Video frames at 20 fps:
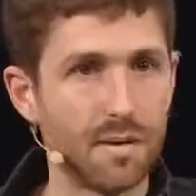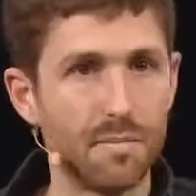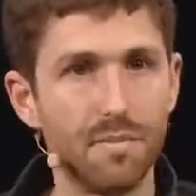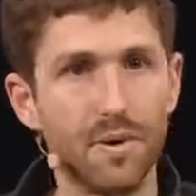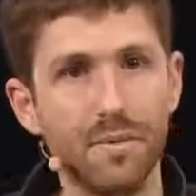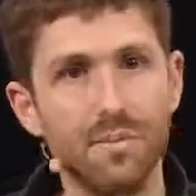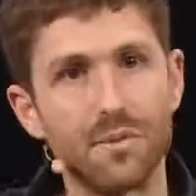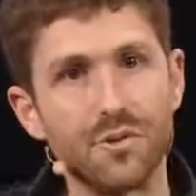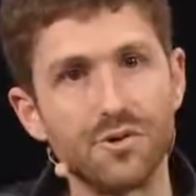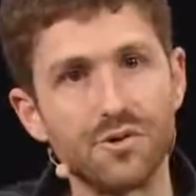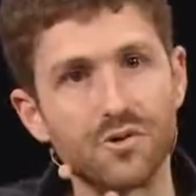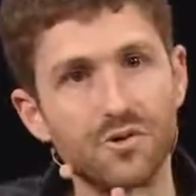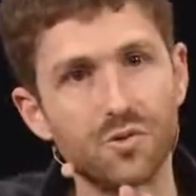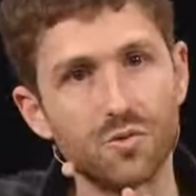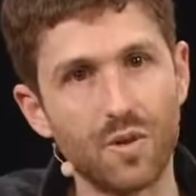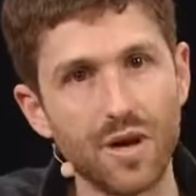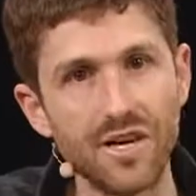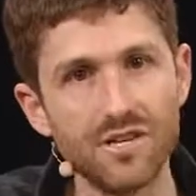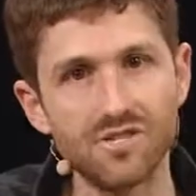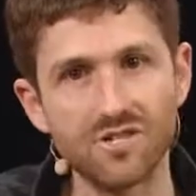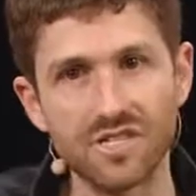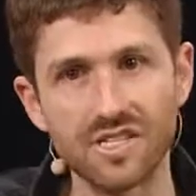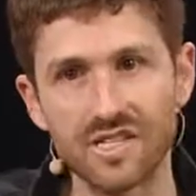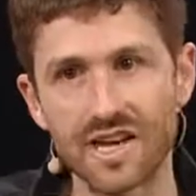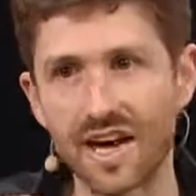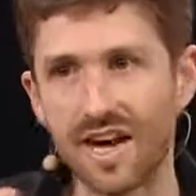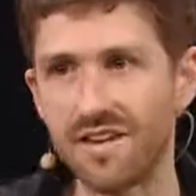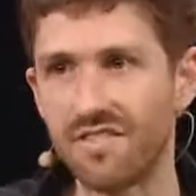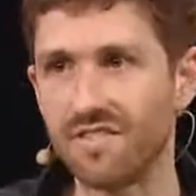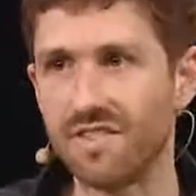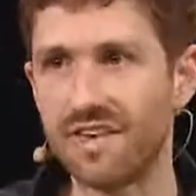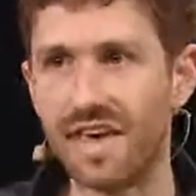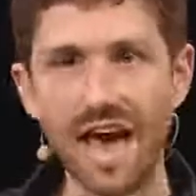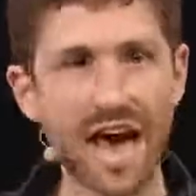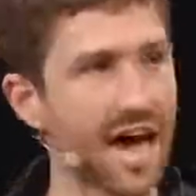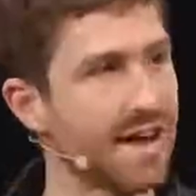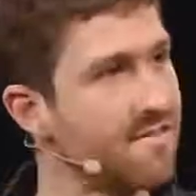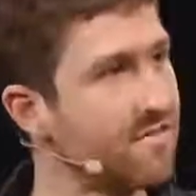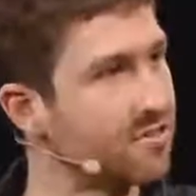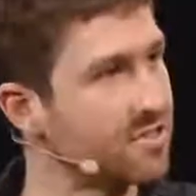But persuasion is kind of the
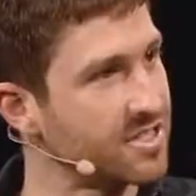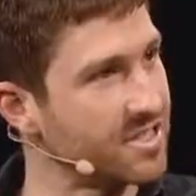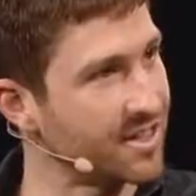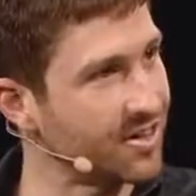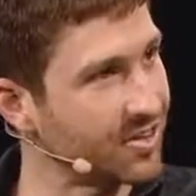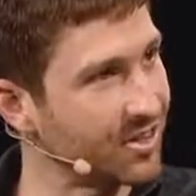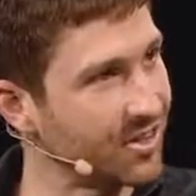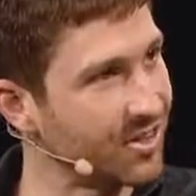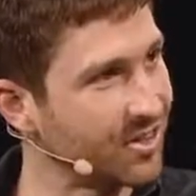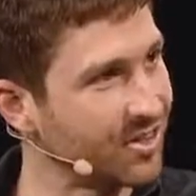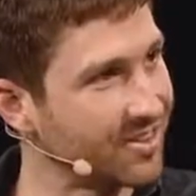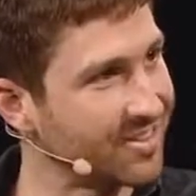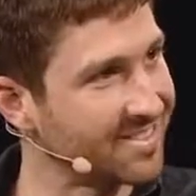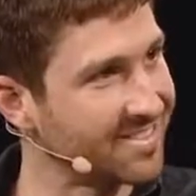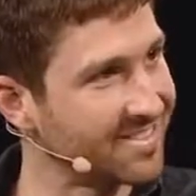adversarial